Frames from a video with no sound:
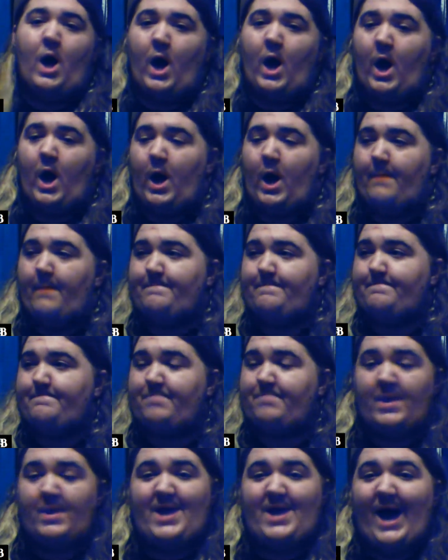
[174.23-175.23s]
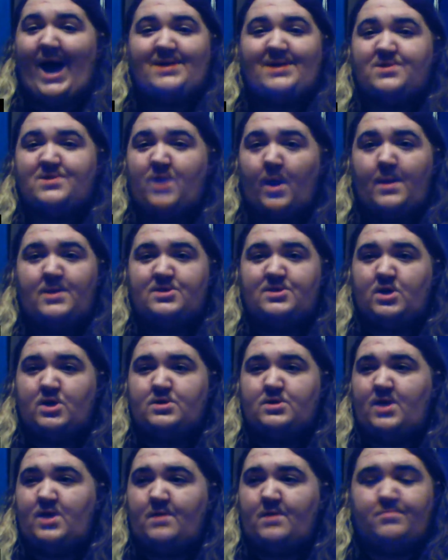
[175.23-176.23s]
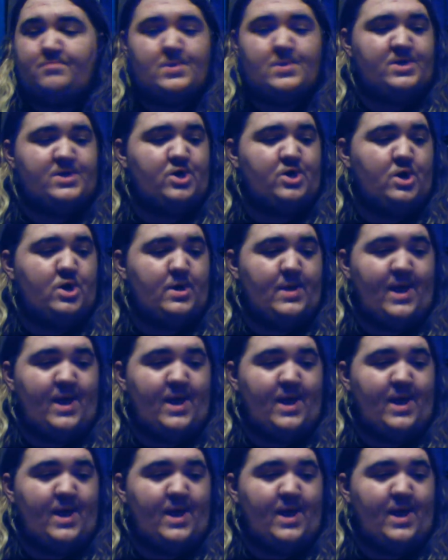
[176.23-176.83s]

Um, but I thought it turned out pretty good.